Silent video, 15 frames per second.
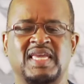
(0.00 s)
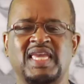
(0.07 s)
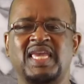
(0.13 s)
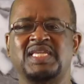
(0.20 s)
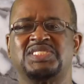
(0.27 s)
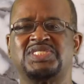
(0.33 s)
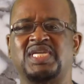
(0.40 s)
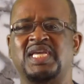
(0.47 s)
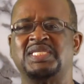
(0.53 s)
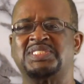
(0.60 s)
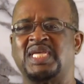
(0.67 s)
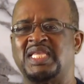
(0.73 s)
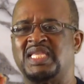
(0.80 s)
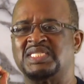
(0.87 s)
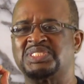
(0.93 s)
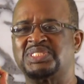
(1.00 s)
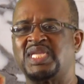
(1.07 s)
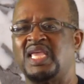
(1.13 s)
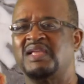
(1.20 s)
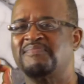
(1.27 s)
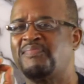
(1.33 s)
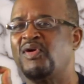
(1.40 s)
Each is a
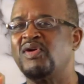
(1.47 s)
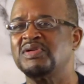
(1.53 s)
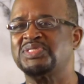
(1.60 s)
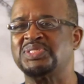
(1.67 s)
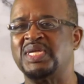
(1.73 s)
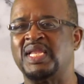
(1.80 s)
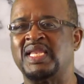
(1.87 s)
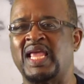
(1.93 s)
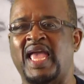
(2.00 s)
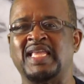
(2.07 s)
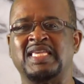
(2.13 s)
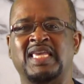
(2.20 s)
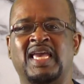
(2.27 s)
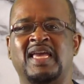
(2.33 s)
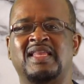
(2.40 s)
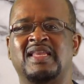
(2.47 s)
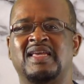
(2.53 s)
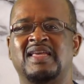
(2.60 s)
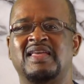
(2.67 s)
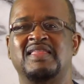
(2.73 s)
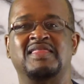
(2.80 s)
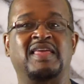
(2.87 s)
distinct person, and yet
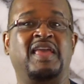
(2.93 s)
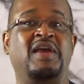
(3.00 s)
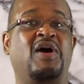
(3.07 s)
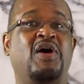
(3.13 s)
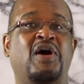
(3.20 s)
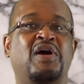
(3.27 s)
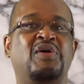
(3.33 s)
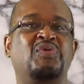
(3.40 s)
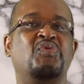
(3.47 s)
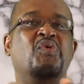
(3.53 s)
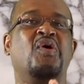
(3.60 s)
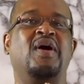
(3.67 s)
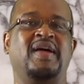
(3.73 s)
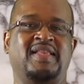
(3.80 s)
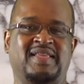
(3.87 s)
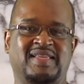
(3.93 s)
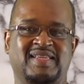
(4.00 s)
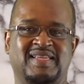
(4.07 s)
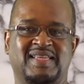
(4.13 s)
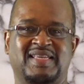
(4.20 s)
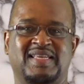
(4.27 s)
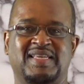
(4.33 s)
they are one.
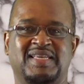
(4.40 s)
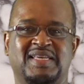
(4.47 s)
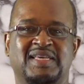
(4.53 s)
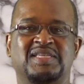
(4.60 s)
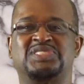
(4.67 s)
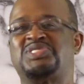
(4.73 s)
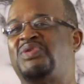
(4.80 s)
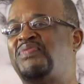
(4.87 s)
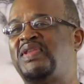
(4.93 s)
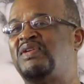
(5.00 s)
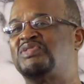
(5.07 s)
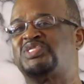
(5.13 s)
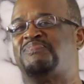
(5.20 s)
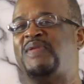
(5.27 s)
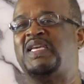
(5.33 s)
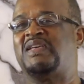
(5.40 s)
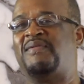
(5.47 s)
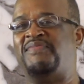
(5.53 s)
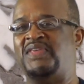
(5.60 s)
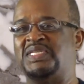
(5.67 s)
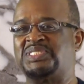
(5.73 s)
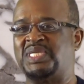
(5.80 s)
So we don't speak
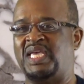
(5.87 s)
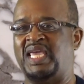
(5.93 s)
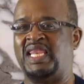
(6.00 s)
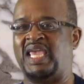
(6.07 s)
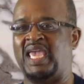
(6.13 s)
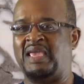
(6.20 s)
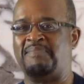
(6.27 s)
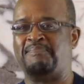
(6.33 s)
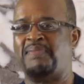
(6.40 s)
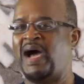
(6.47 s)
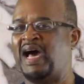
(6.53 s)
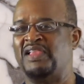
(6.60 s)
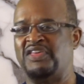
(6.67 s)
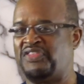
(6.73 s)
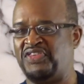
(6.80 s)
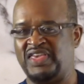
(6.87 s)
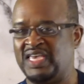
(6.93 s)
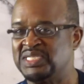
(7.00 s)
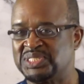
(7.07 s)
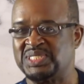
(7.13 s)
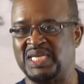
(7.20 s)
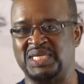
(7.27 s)
of this in a
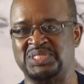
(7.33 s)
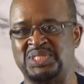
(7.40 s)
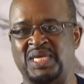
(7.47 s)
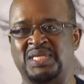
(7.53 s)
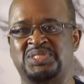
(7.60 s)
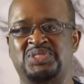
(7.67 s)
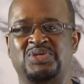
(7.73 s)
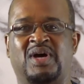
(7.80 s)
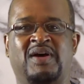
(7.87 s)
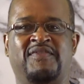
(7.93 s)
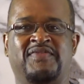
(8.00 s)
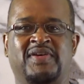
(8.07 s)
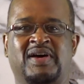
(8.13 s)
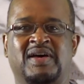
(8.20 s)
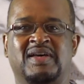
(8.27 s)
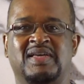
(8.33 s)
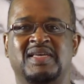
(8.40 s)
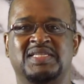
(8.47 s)
polytheistic sense of a